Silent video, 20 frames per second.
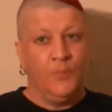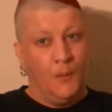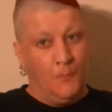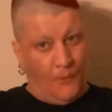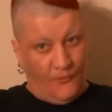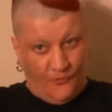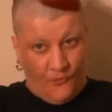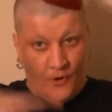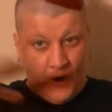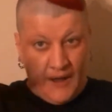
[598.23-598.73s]

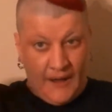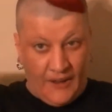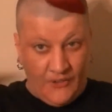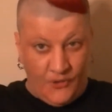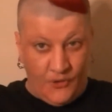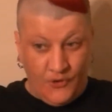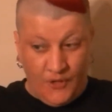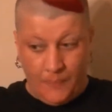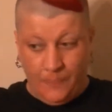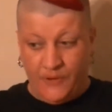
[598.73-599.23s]
before I get
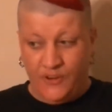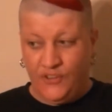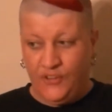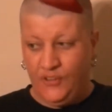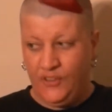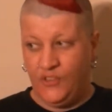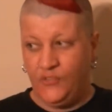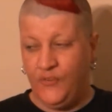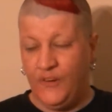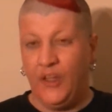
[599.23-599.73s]
too deep into
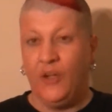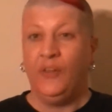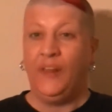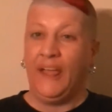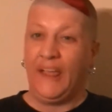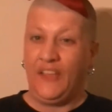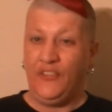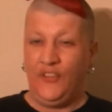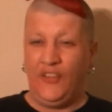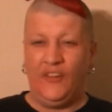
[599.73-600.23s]
this video. And
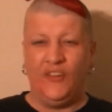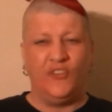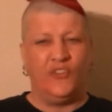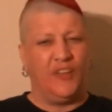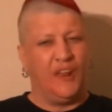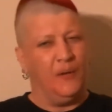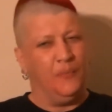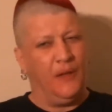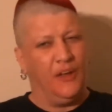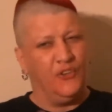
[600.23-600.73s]
like I said, this is
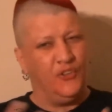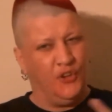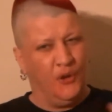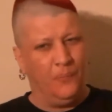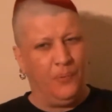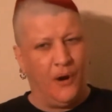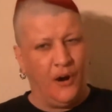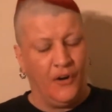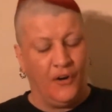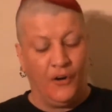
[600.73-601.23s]
going to be a
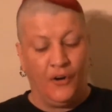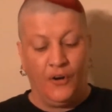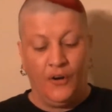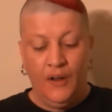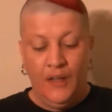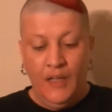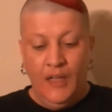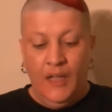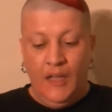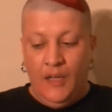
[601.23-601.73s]

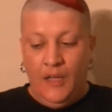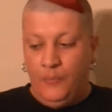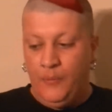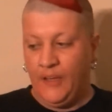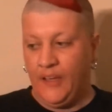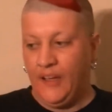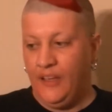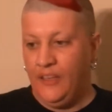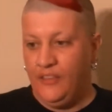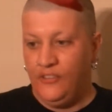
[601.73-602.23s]
two-parter
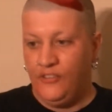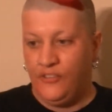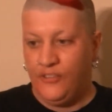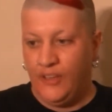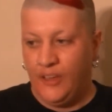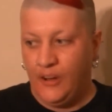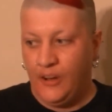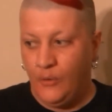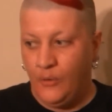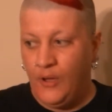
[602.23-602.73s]
because,
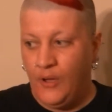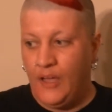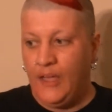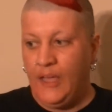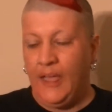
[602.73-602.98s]
you know what,